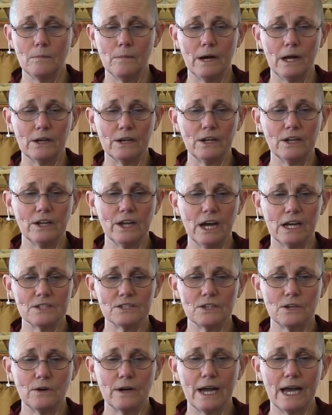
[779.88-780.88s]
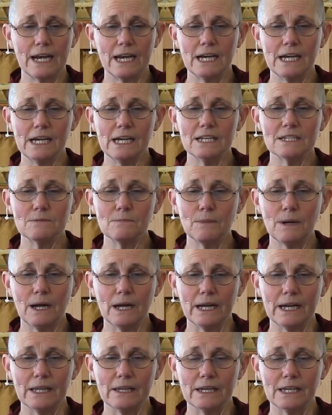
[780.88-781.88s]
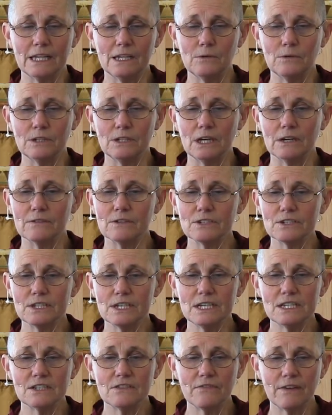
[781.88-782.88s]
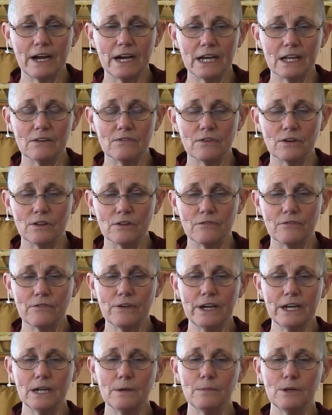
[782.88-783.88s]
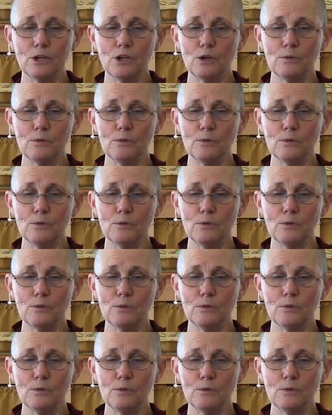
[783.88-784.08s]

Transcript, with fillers: Palden Gyatso had it in his mind that he would never cease fighting for the freedom and